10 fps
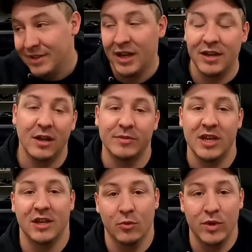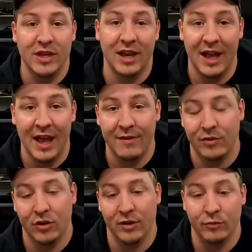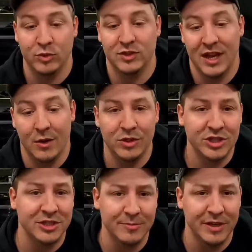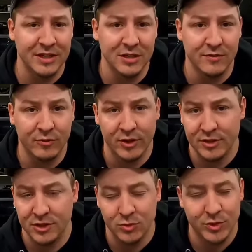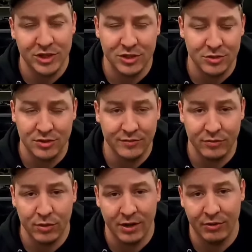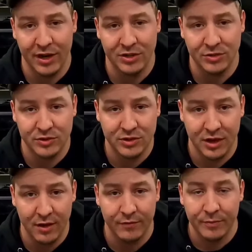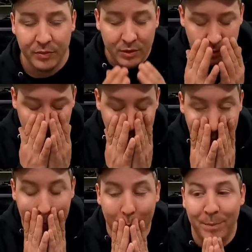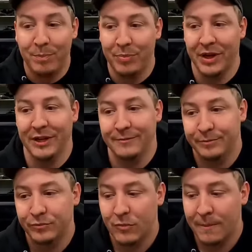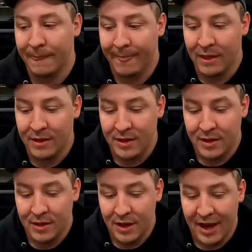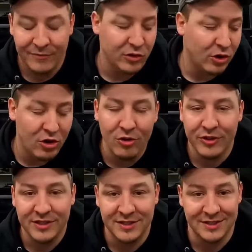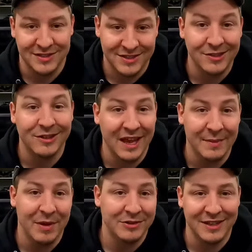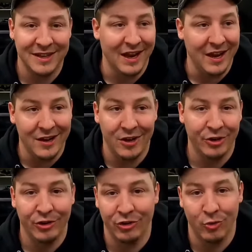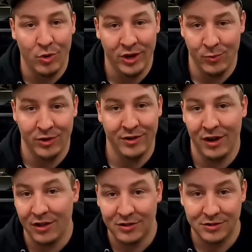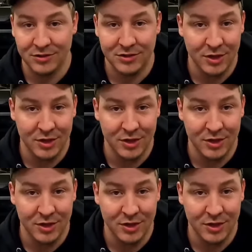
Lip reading: Ended up taking a week and a half. Our lift was down, which isn't a big deal for us because we just use it for recreational stuff. But after all this, it still came out to like $821.